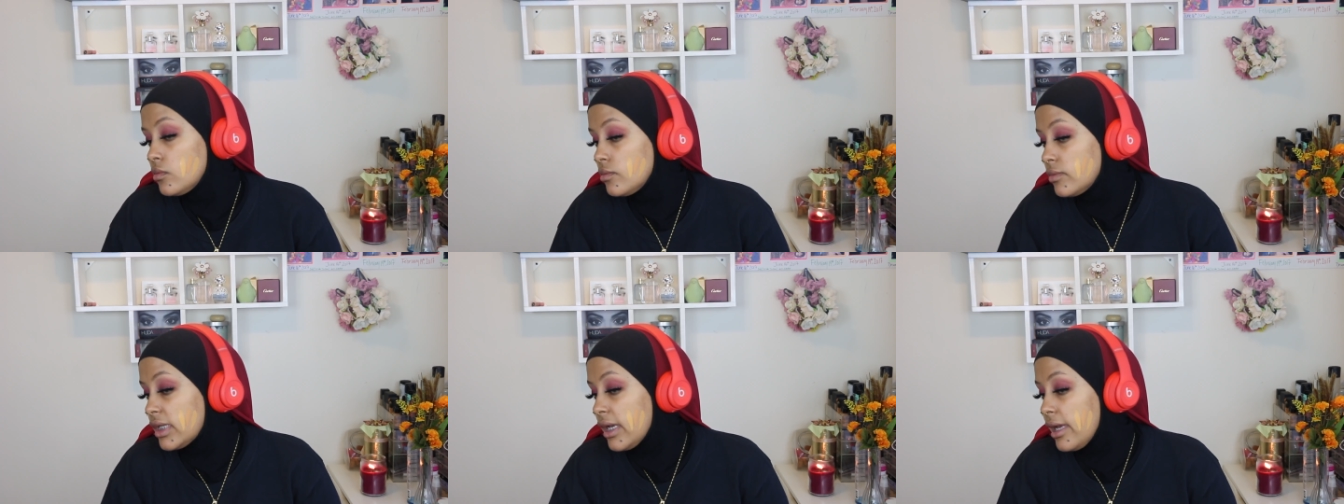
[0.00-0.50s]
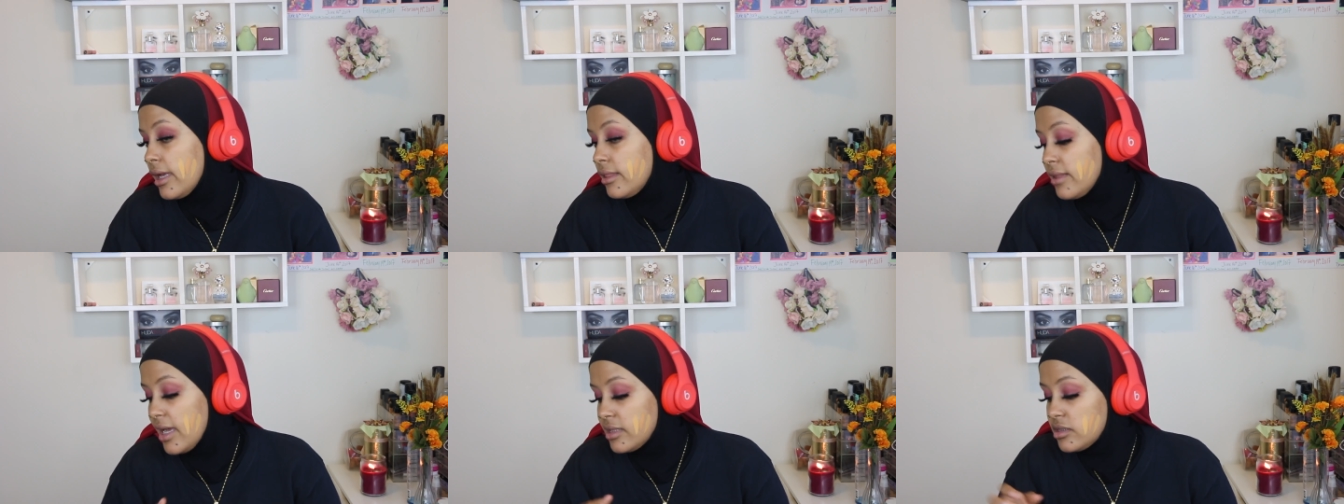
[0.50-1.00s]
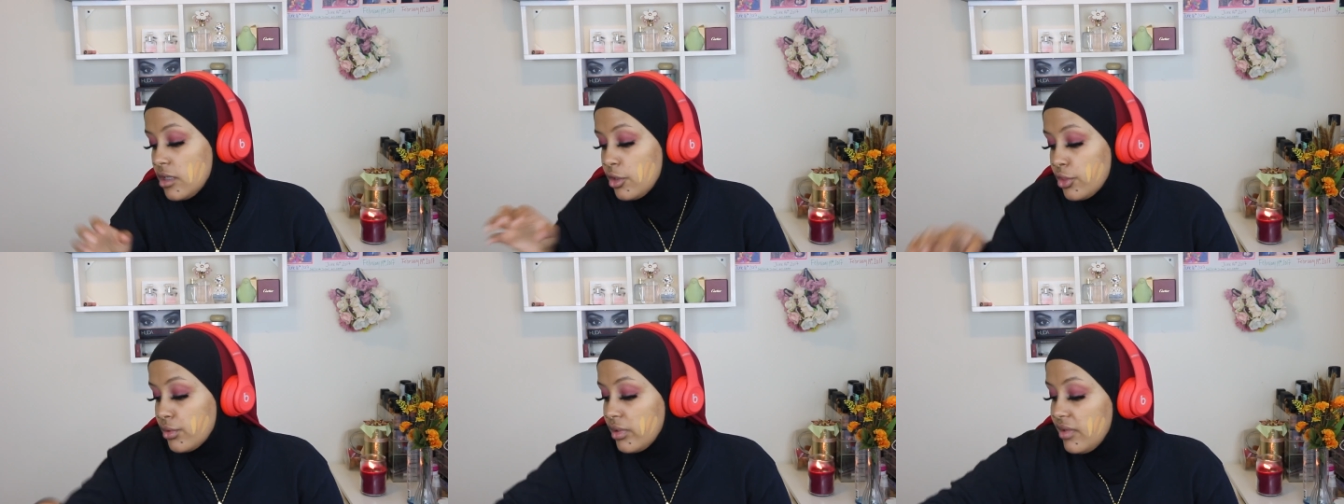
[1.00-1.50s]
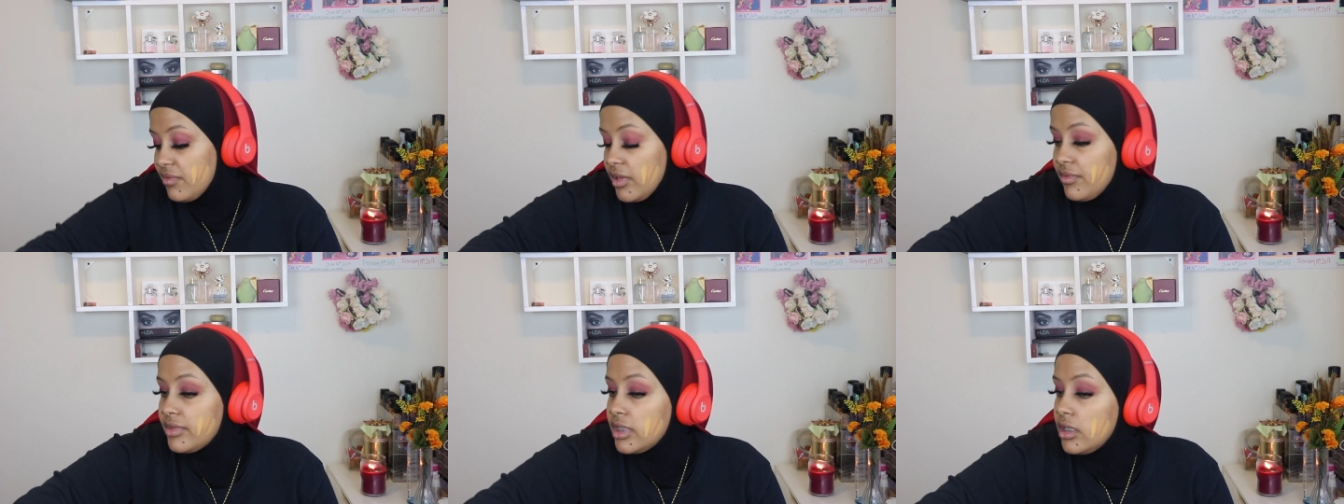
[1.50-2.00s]
Okay, and that's
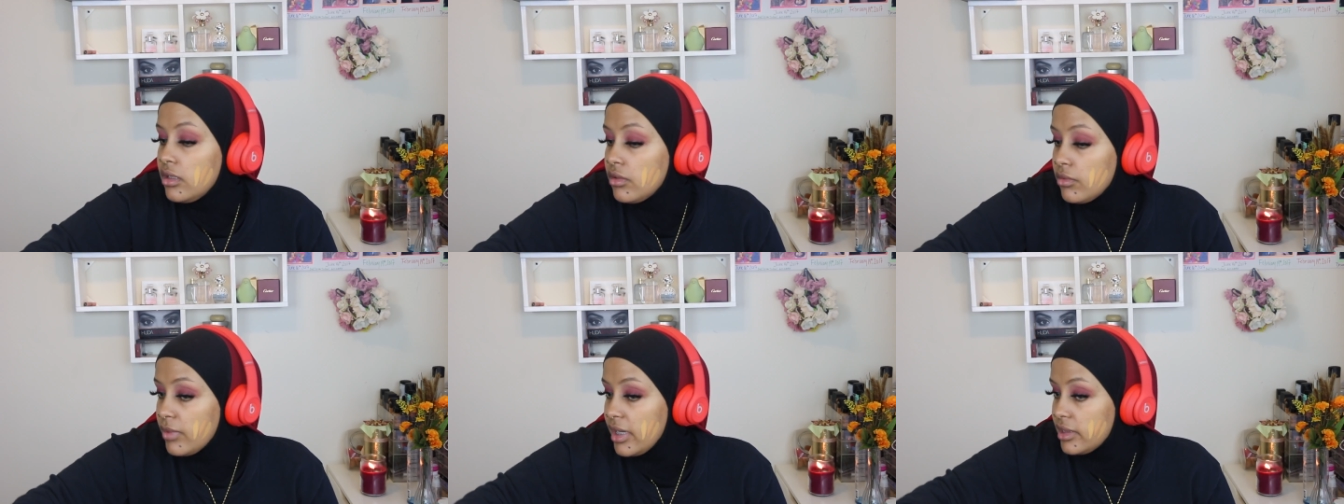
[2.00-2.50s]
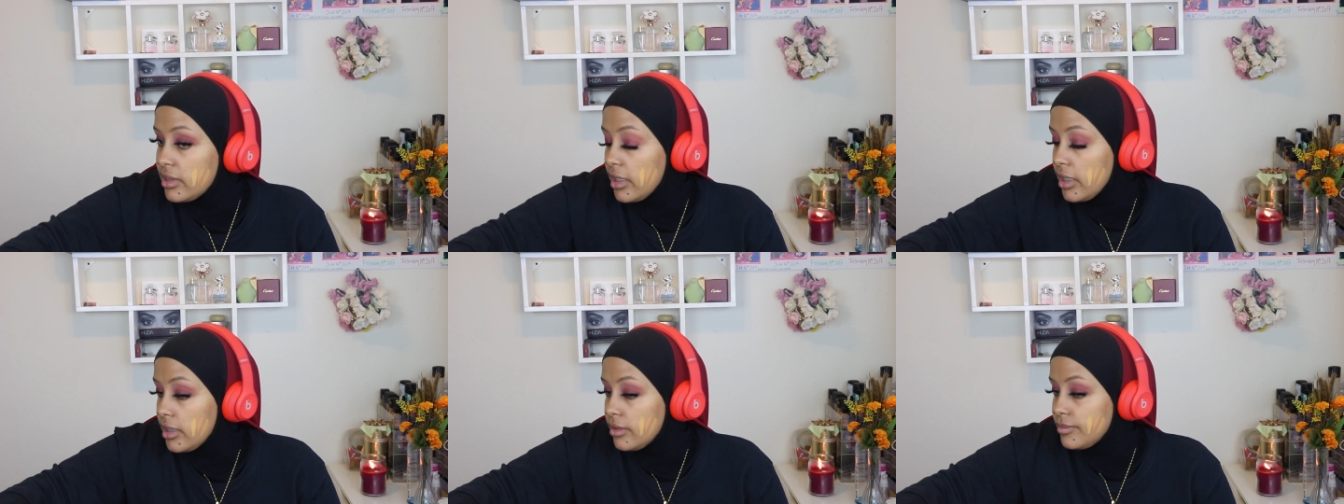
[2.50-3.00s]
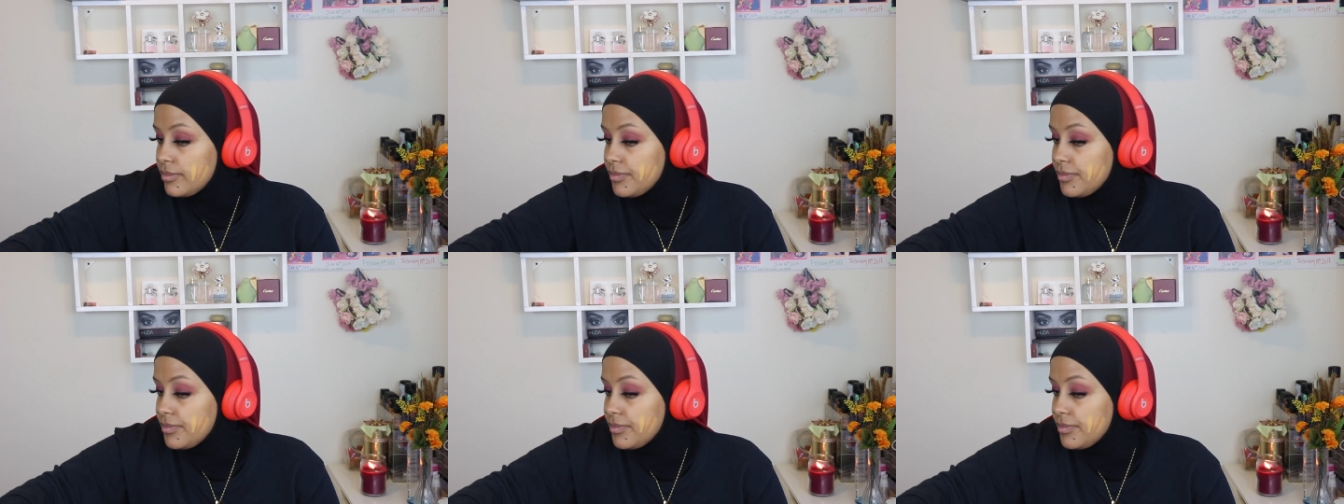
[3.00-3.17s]
350 right there.